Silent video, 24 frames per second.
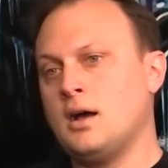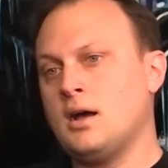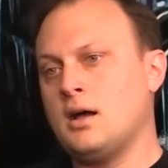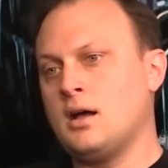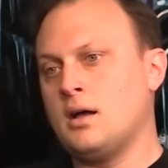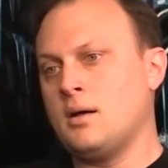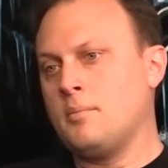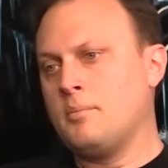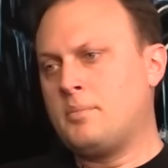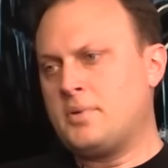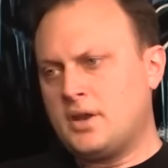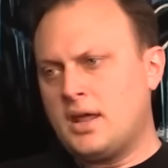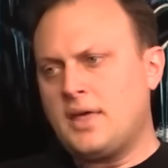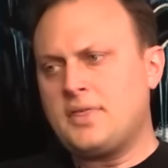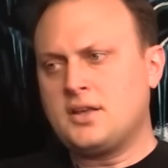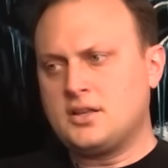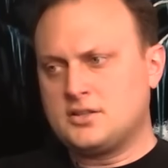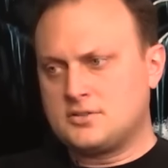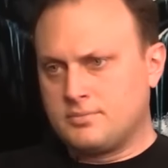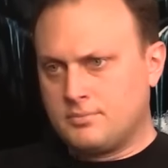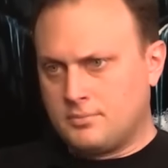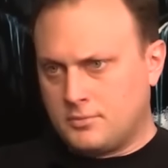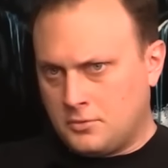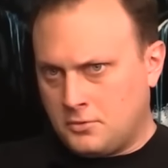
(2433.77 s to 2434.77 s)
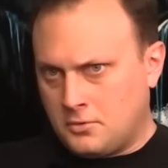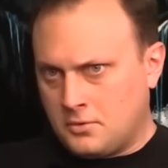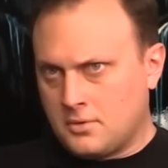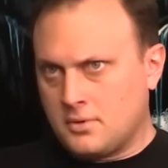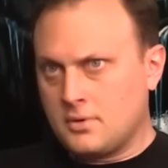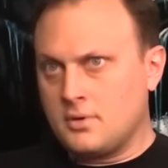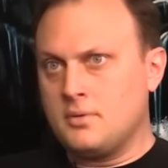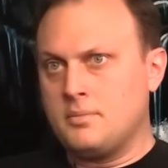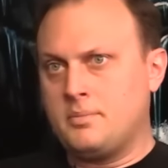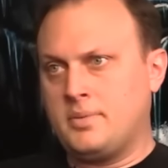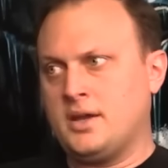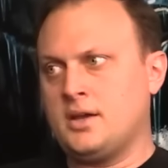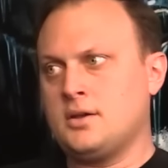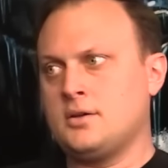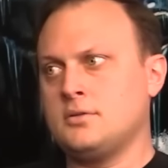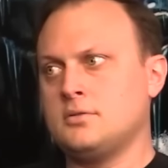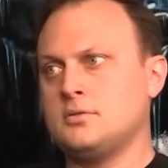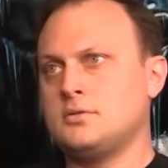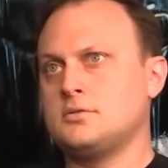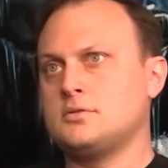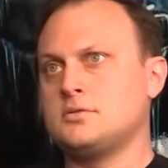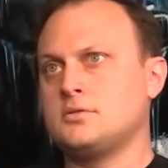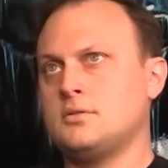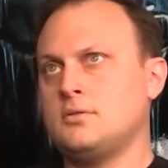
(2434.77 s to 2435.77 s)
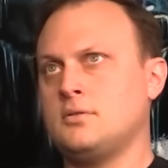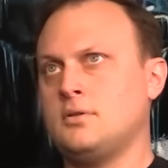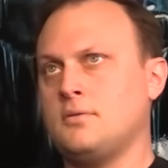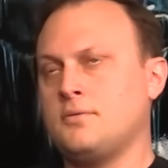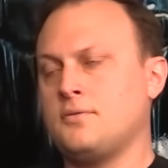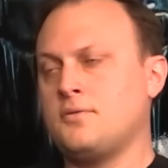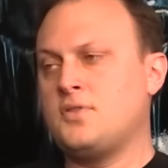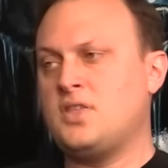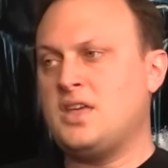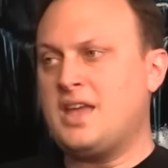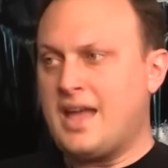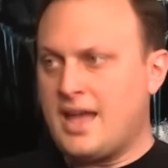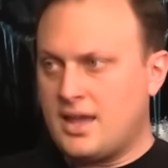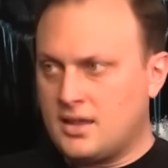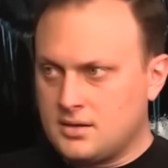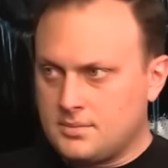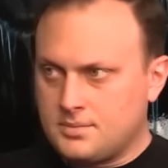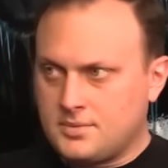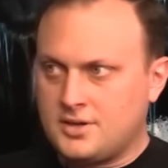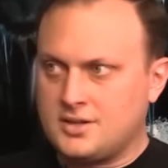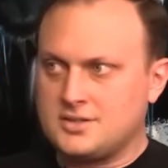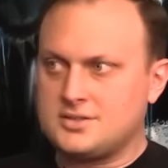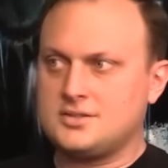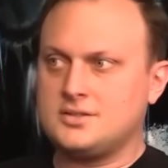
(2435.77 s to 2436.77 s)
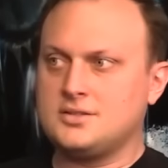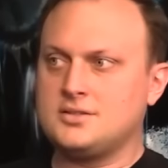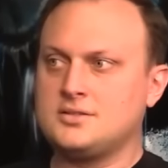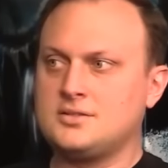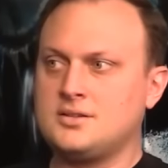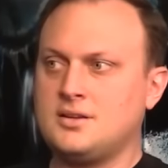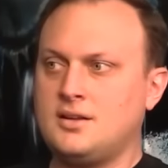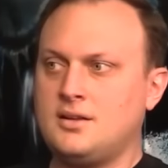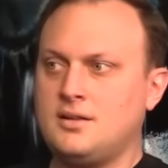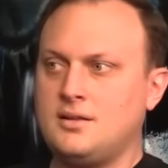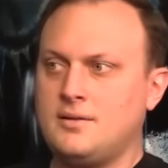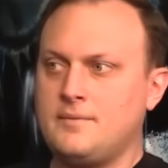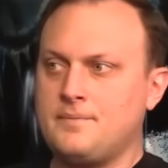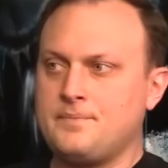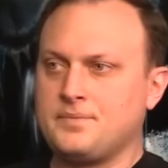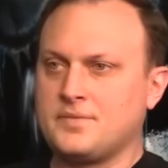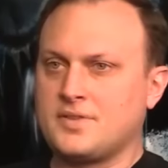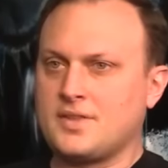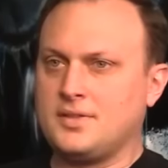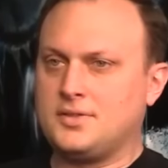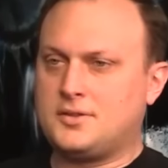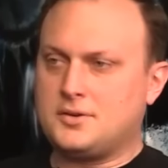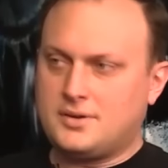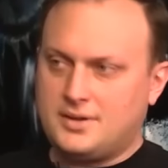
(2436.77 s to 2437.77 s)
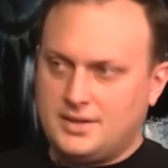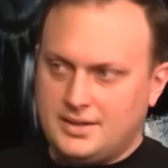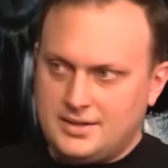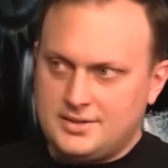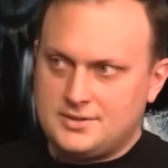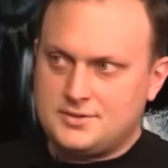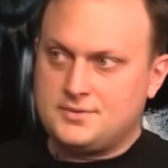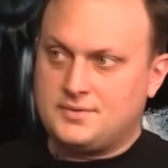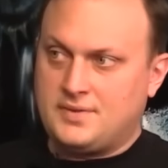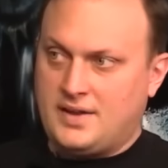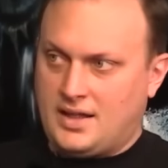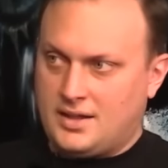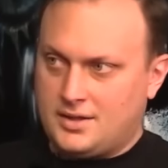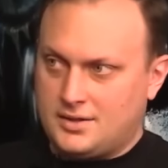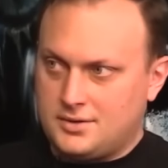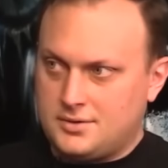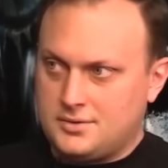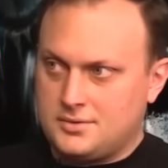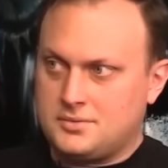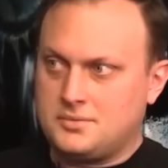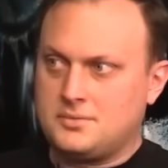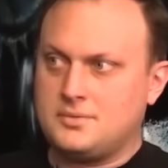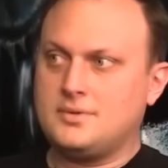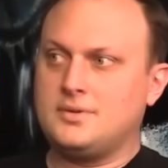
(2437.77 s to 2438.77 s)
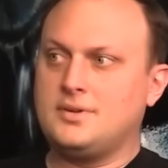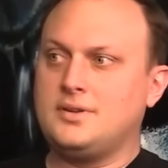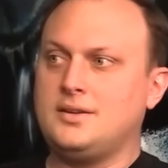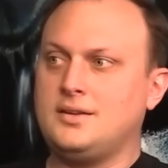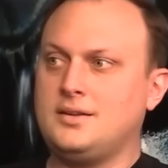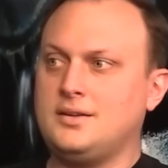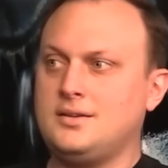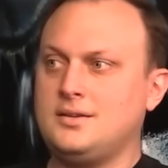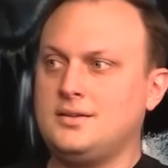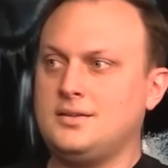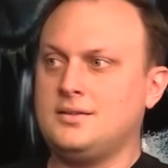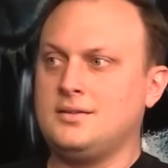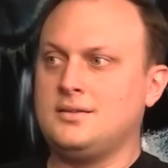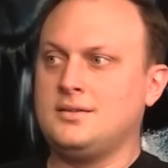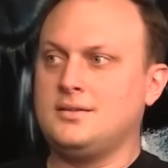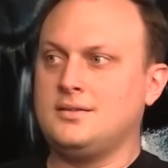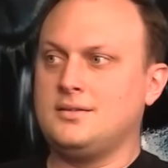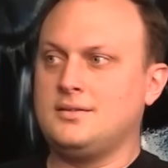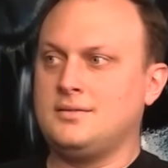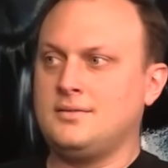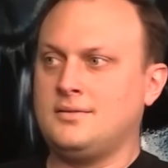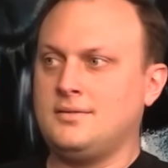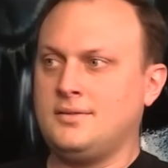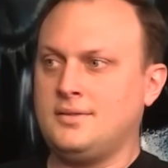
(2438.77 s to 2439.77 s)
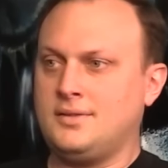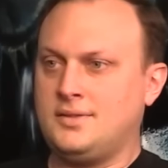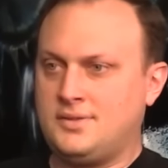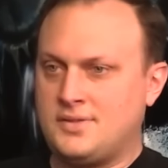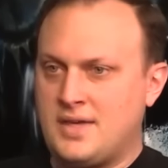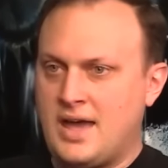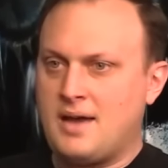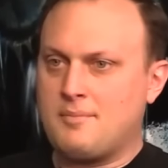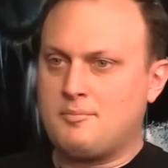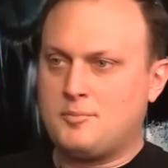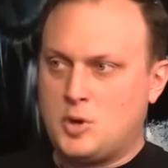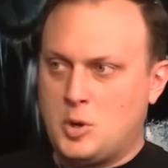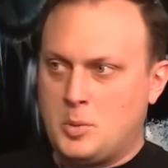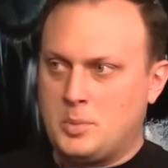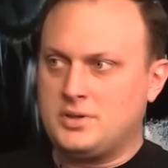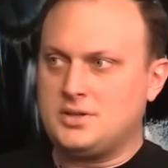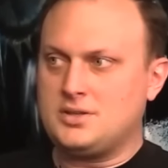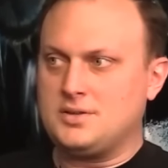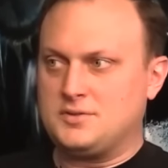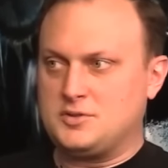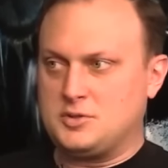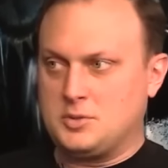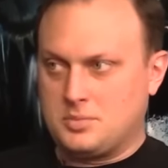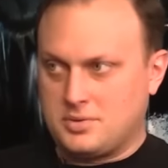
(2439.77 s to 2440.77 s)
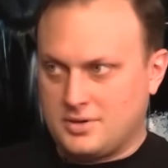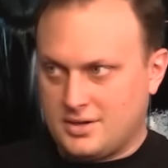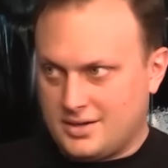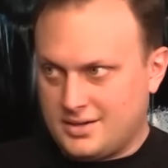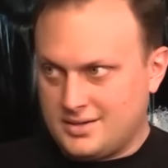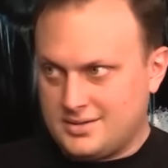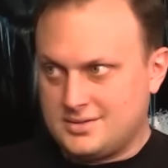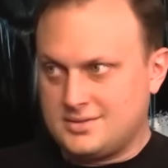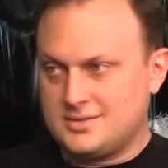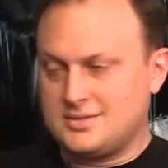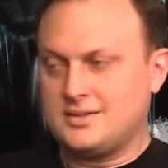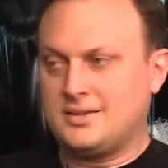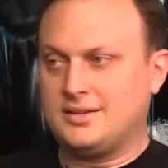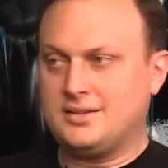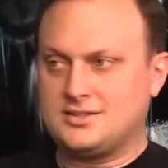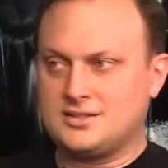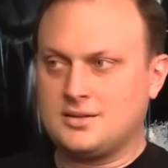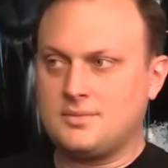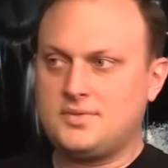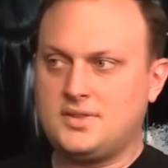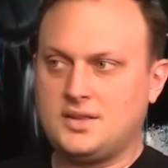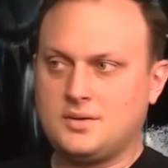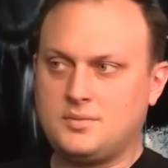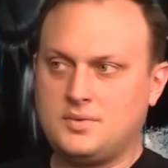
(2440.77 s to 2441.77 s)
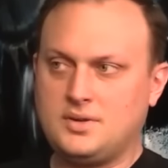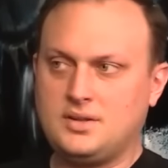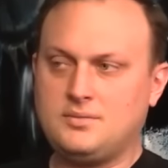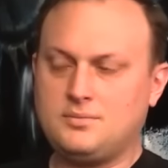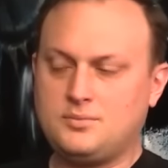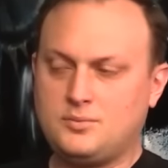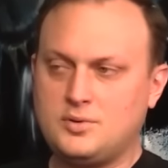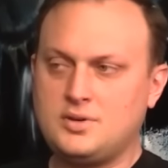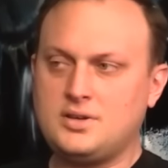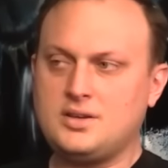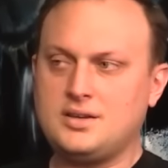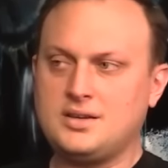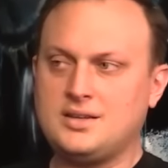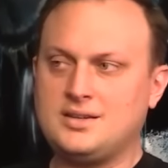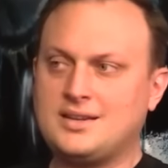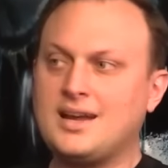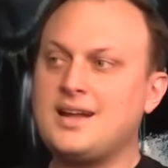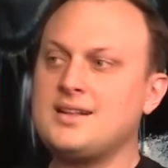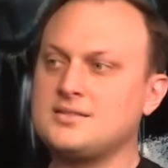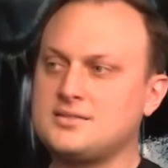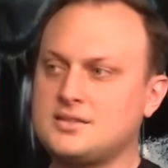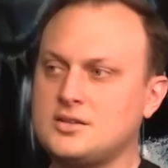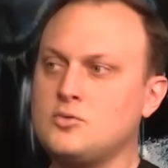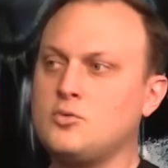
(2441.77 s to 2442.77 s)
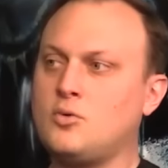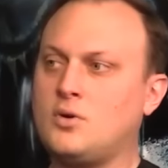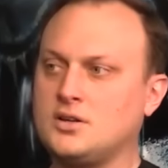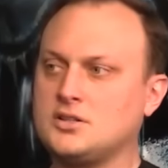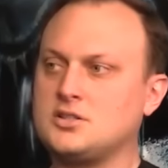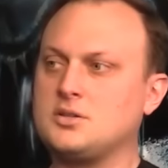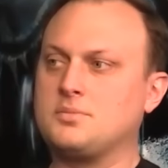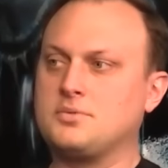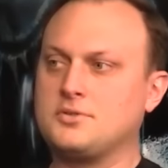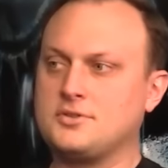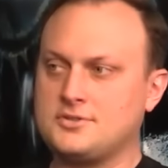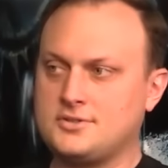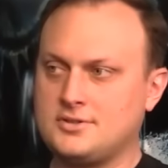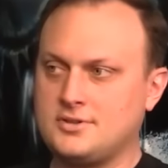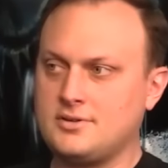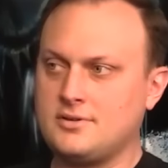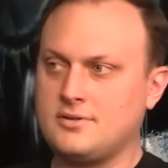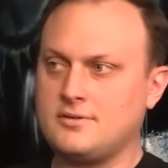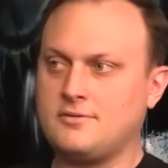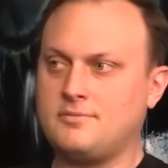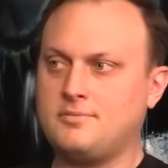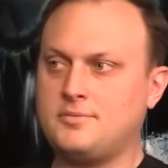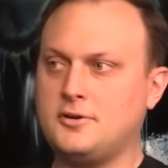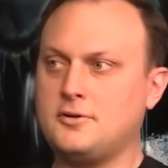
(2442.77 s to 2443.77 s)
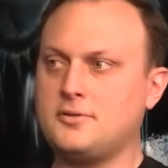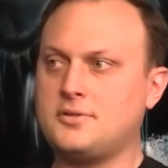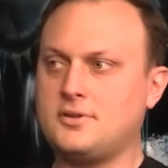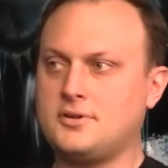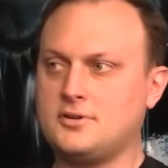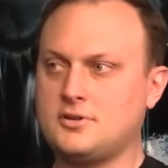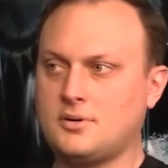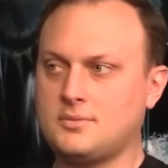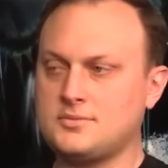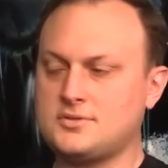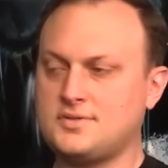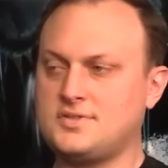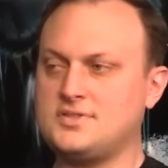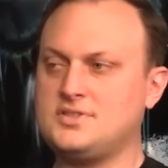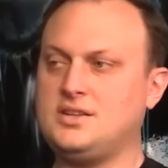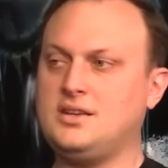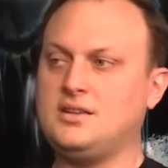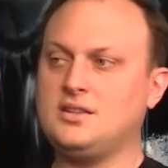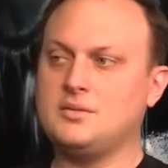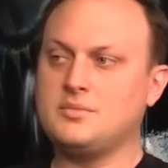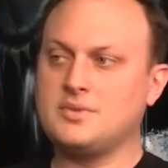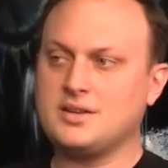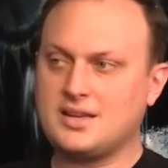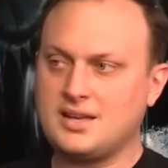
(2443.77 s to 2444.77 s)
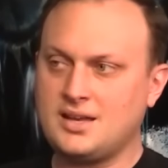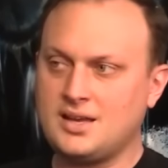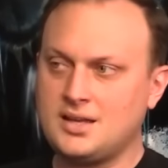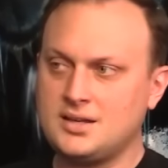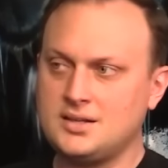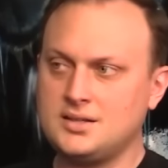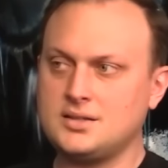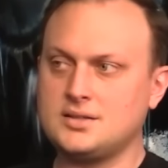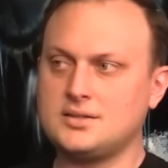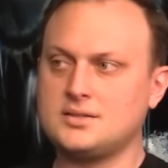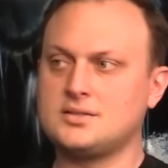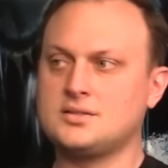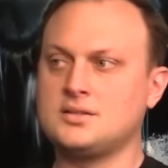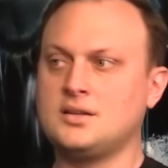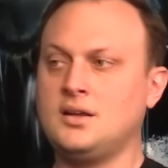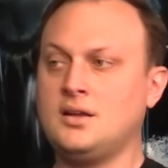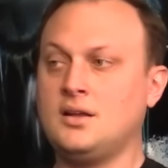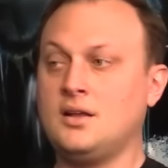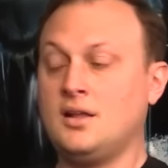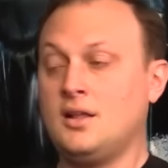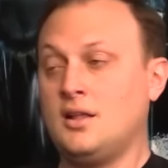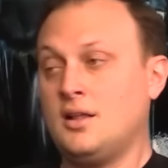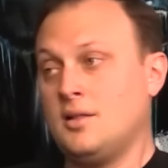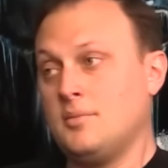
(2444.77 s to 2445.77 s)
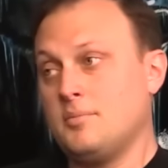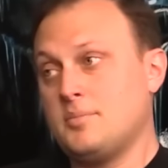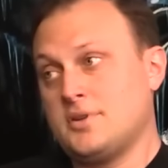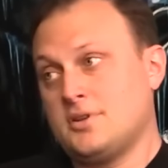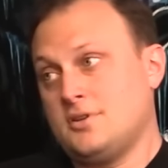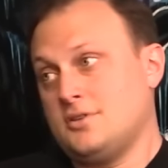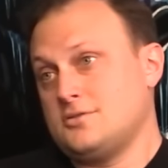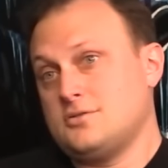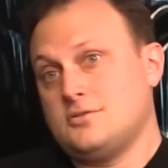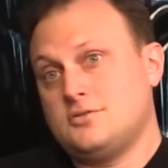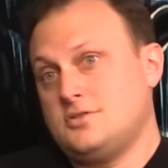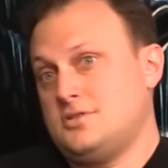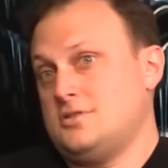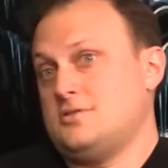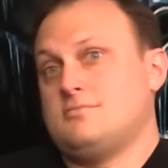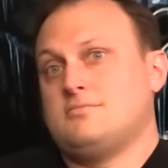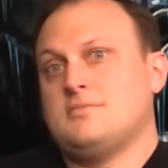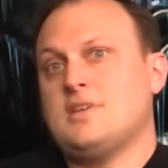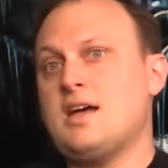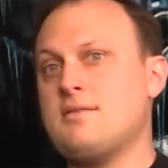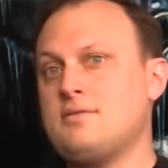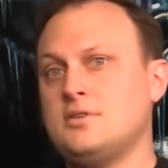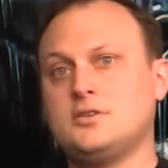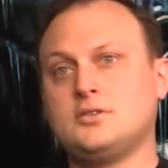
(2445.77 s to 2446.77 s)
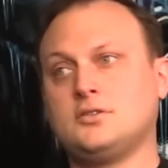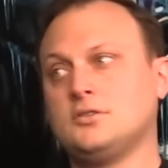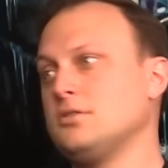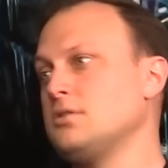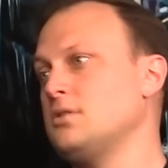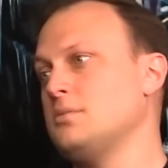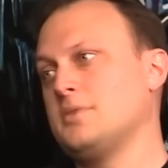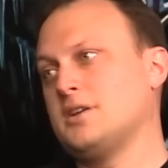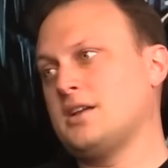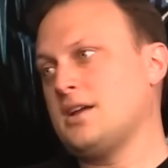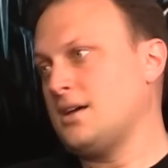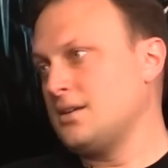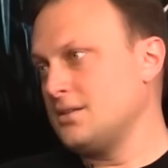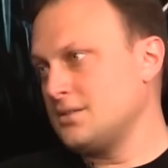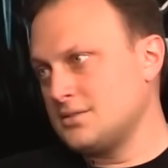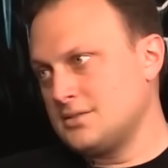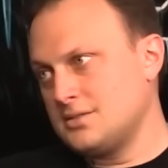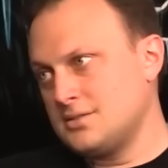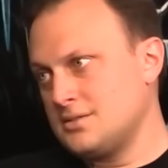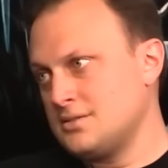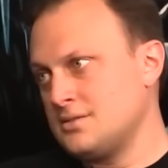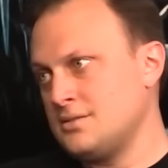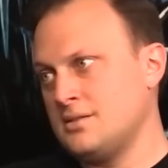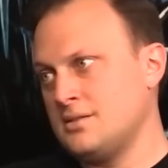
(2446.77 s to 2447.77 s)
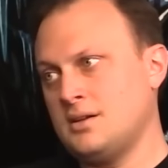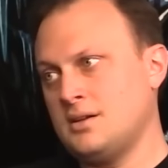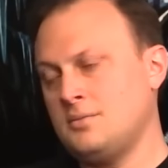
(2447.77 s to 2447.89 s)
But I think it's more about, for the end bosses, there is value in that moment of surprise. And it's something we intensely want to preserve, both in terms of seeing the mechanics, but also just having to learn the mechanics.